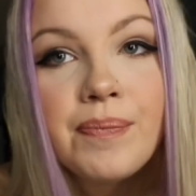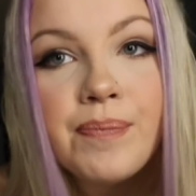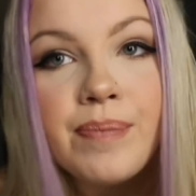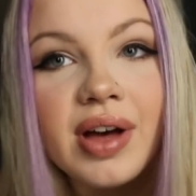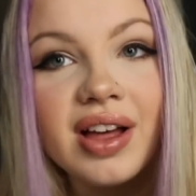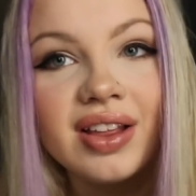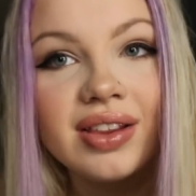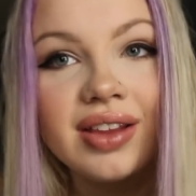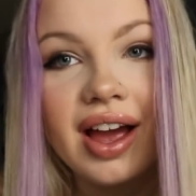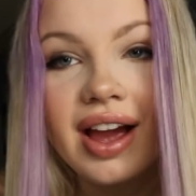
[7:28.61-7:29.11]

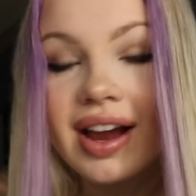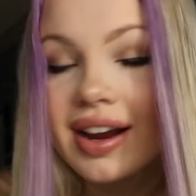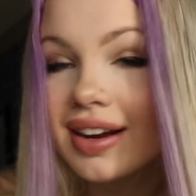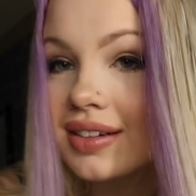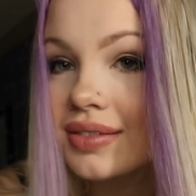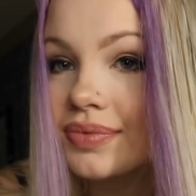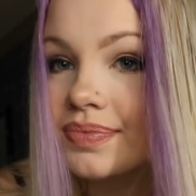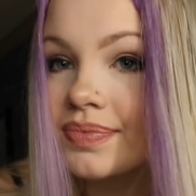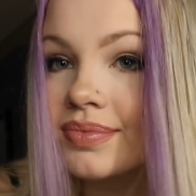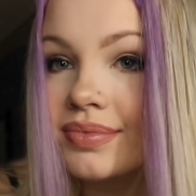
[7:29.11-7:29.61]
but
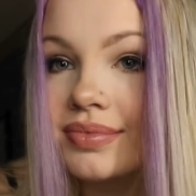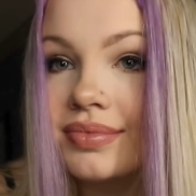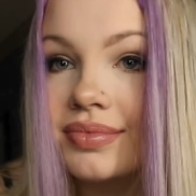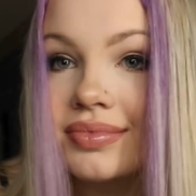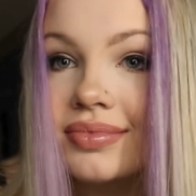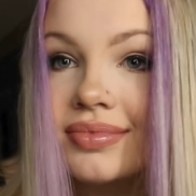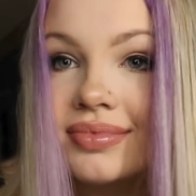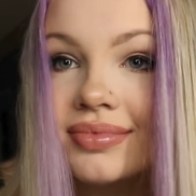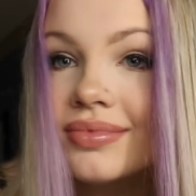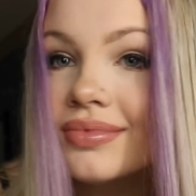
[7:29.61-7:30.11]
like,
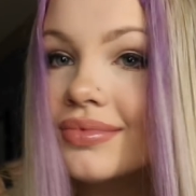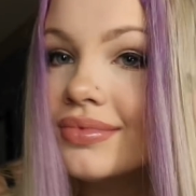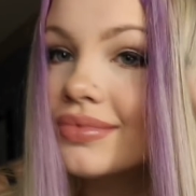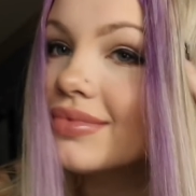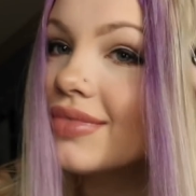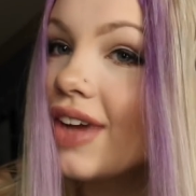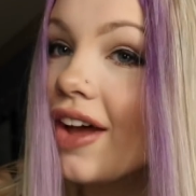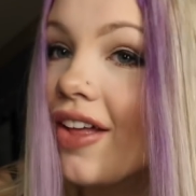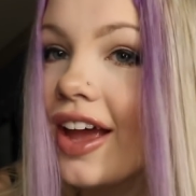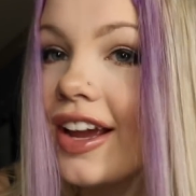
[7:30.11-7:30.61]

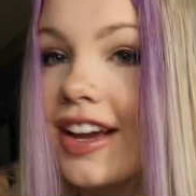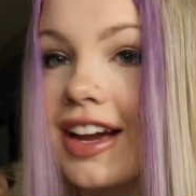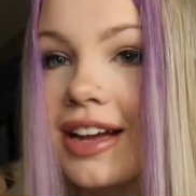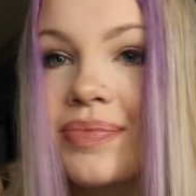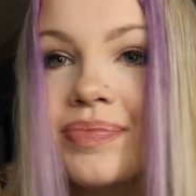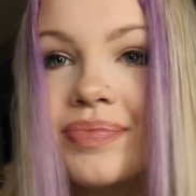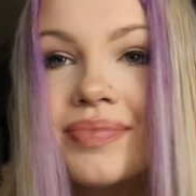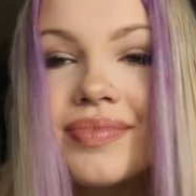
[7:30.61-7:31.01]
I like it.